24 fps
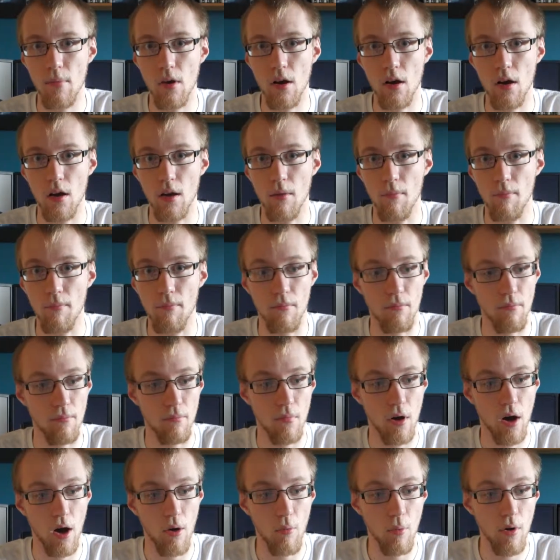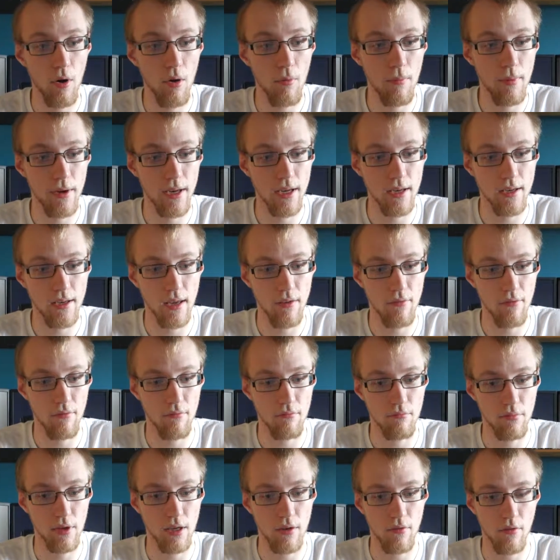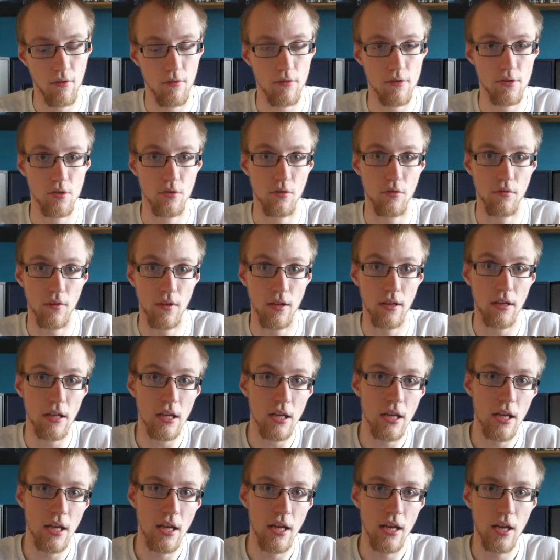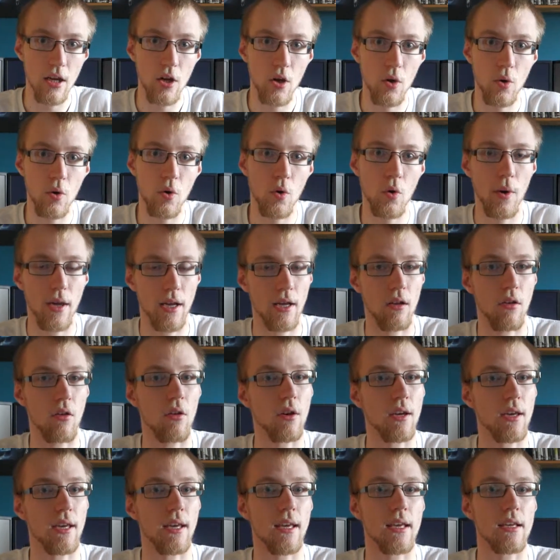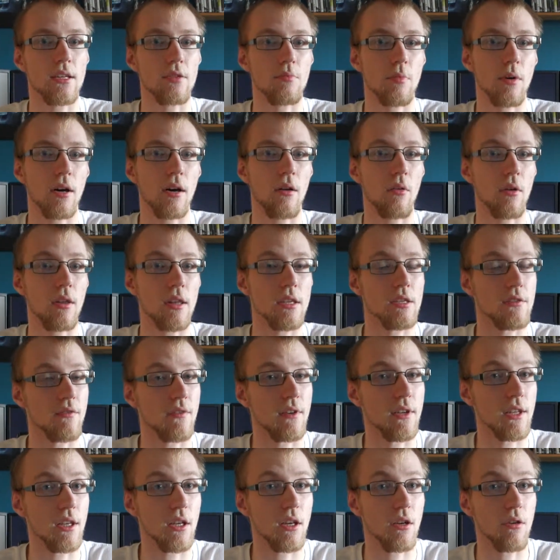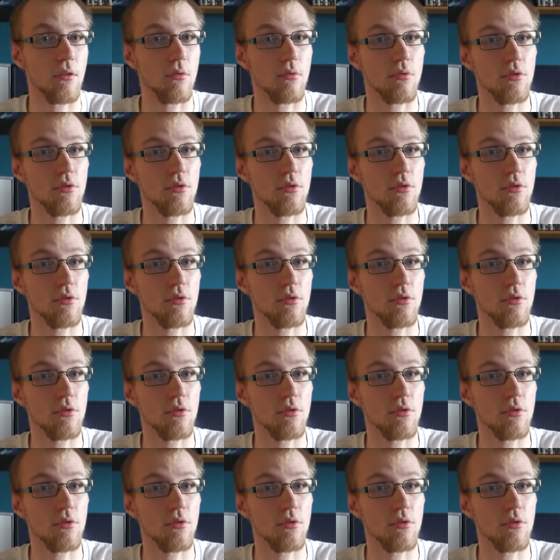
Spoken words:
I will be giving a sort of a quick look at it as well in this video,